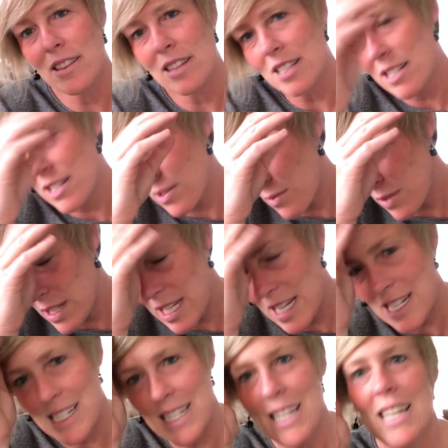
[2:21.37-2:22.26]
This is what
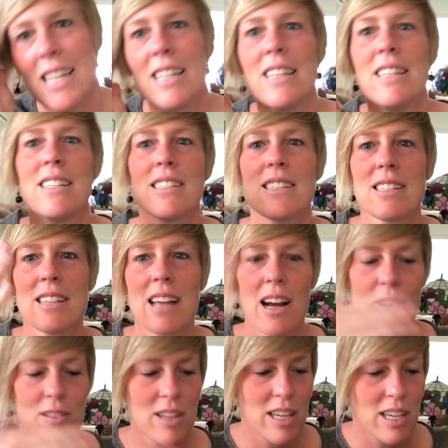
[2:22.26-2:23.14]
they did. This is
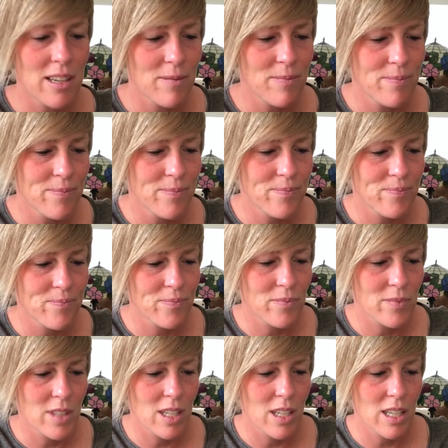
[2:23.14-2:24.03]
how they
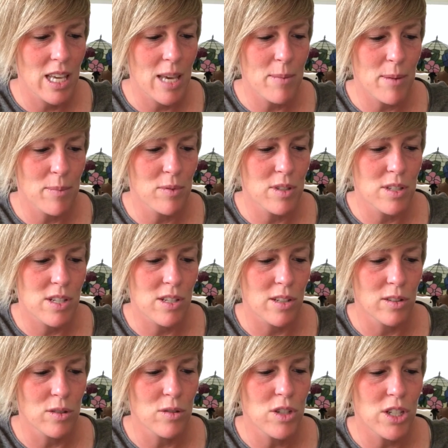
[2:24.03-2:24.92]
came up with a
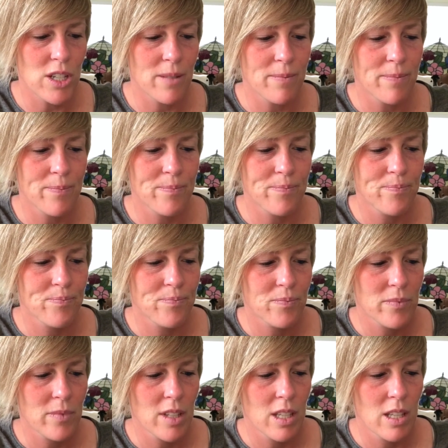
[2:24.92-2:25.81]
solution.
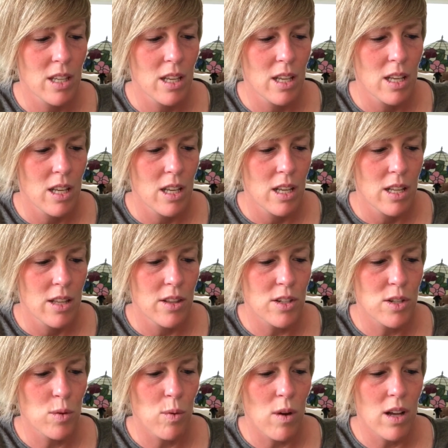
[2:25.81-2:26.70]

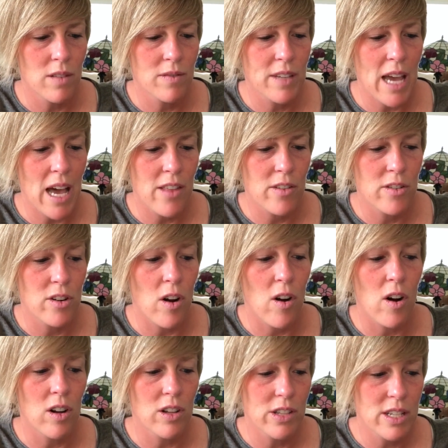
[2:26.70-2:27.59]
The 12 gathered
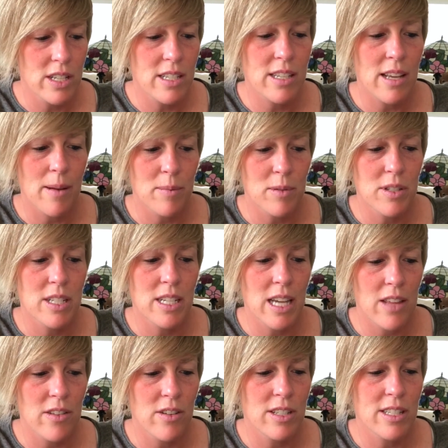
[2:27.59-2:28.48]
all the disciples
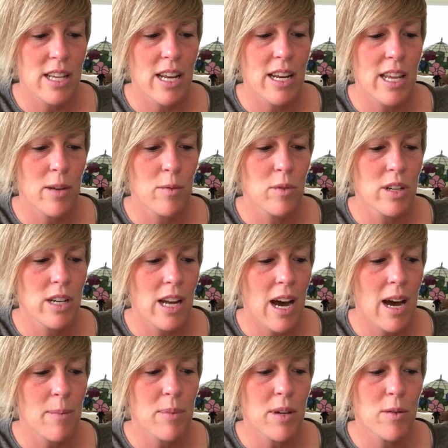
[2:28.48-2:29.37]
together and said, it would
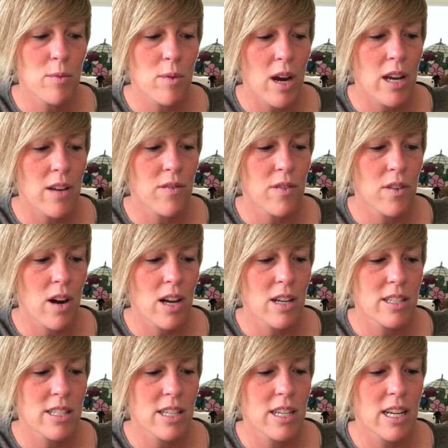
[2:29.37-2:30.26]
not be right for
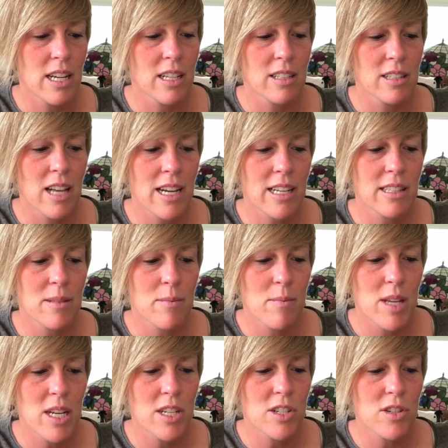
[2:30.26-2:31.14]
us to neglect the
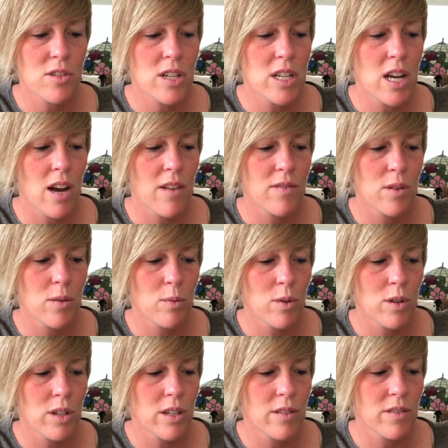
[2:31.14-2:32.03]
ministry of the
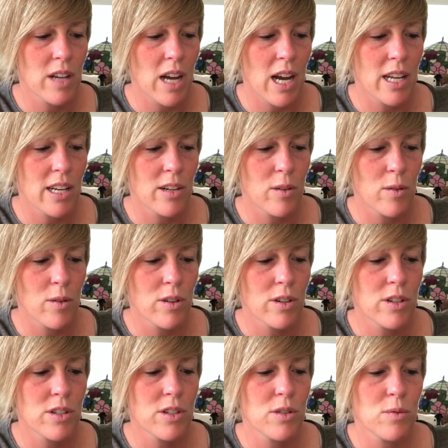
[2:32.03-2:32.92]
word of God in
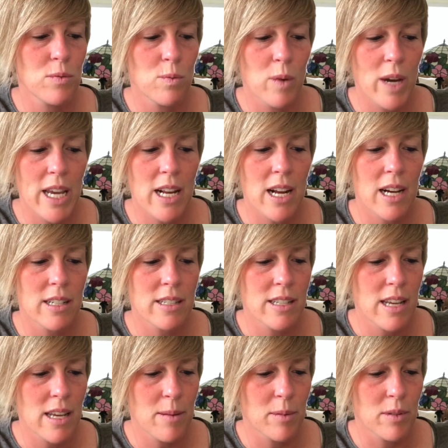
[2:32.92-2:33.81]
order to wait
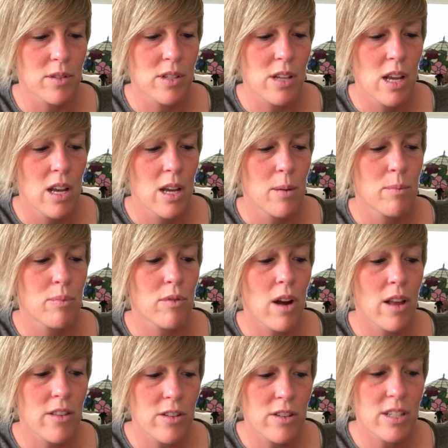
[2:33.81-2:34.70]
on tables.
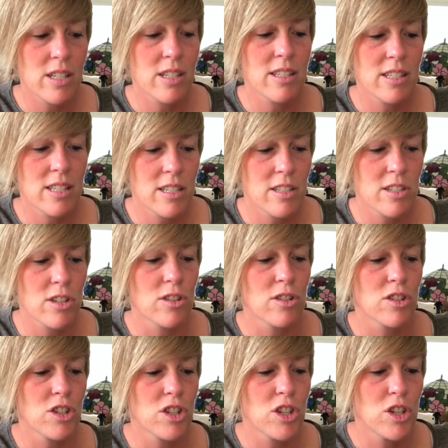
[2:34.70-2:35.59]
Brothers and
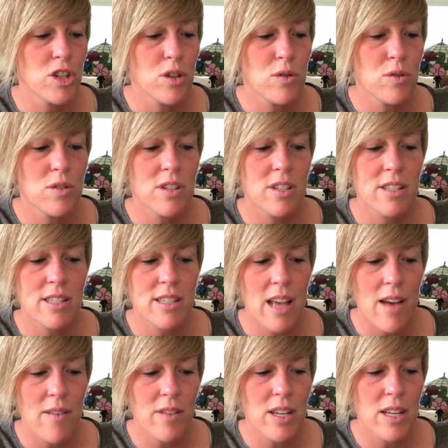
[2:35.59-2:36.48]
sisters, choose
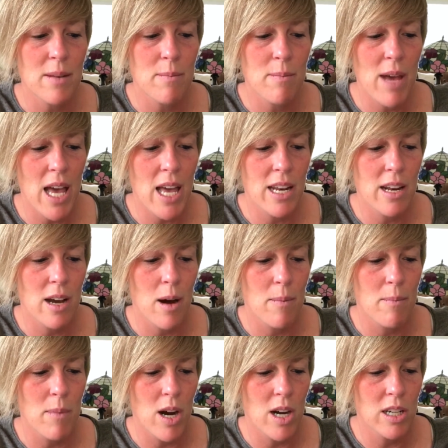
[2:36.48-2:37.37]
7 men
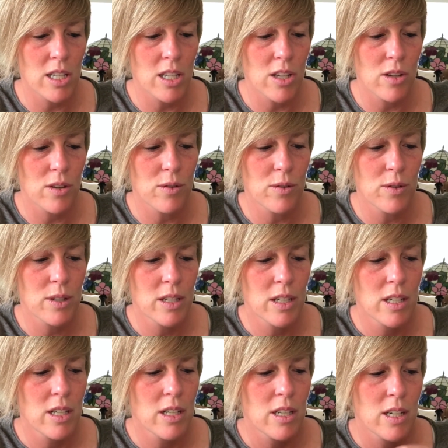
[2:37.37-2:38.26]
among you
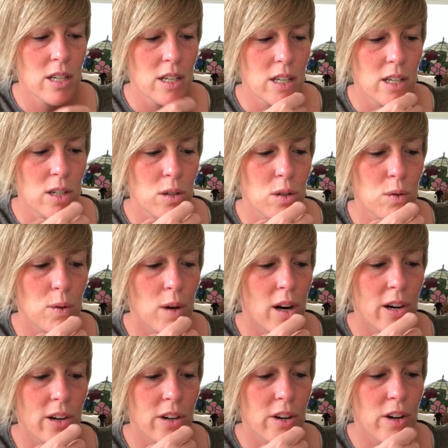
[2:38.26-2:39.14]
who
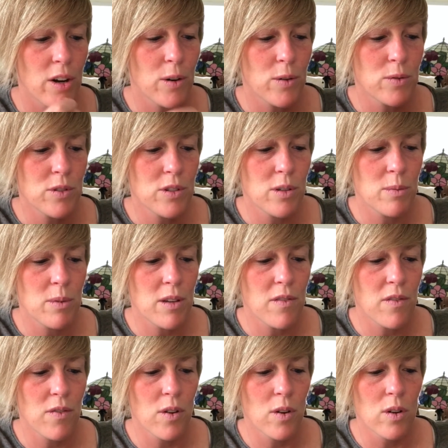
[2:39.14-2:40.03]
are known to
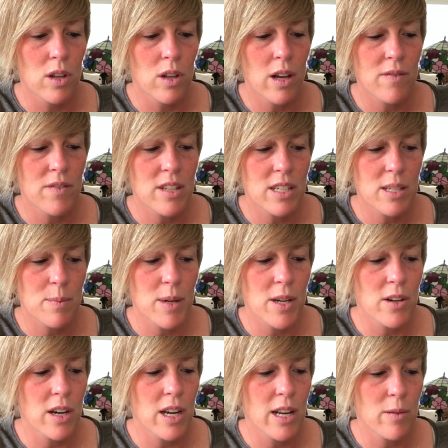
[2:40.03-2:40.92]
be full of the
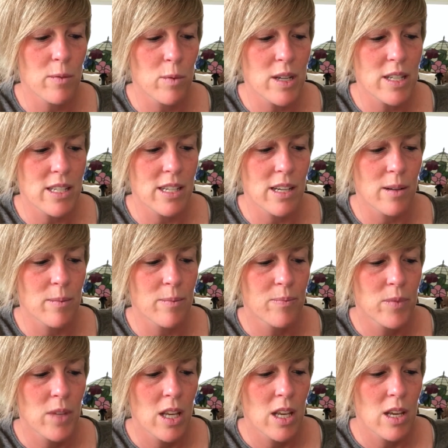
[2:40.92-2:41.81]
Spirit and
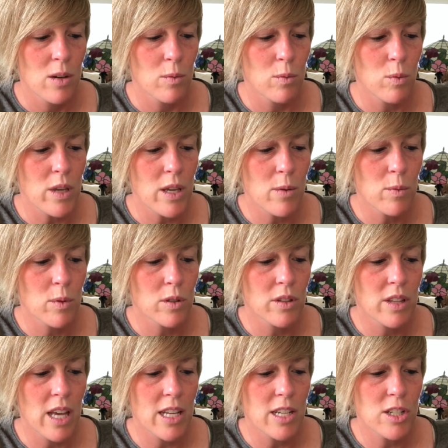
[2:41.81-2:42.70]
wisdom. We
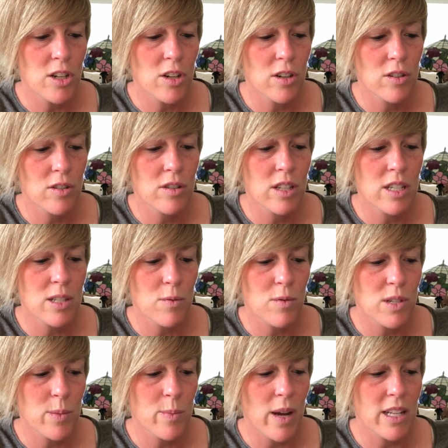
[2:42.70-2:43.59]
will then turn this
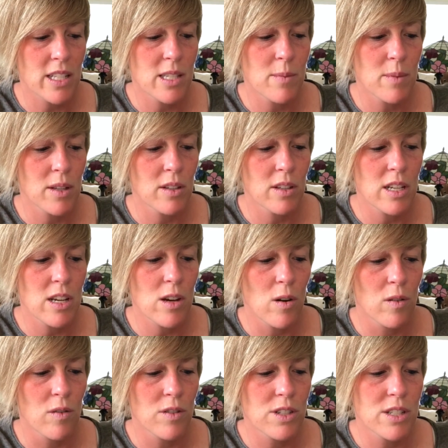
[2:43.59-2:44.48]
responsibility
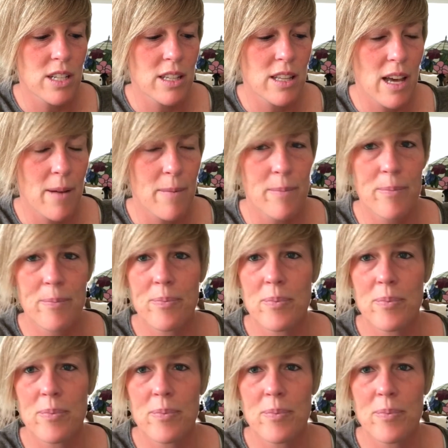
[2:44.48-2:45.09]
over to them.